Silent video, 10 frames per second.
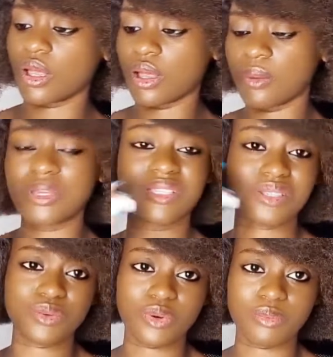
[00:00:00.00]
It's
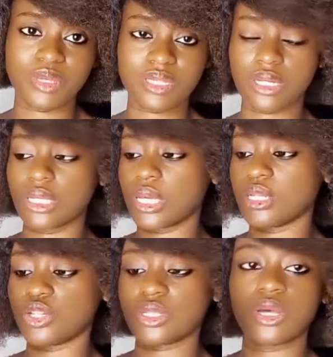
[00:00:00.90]
a serum basically, and
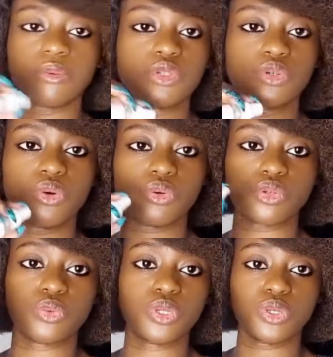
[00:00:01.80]
it just helps you
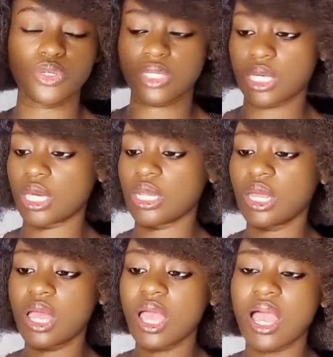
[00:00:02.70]
also with your
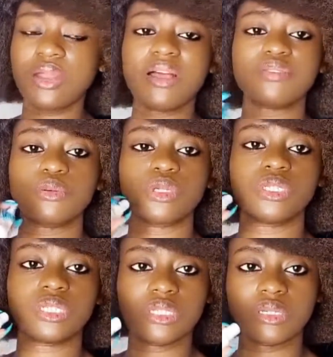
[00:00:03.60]
skin. I don't have some
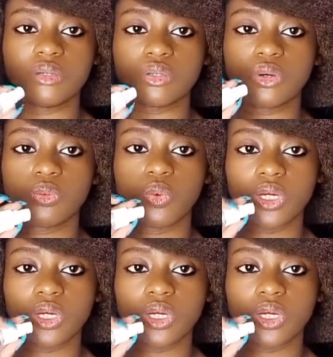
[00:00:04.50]
details on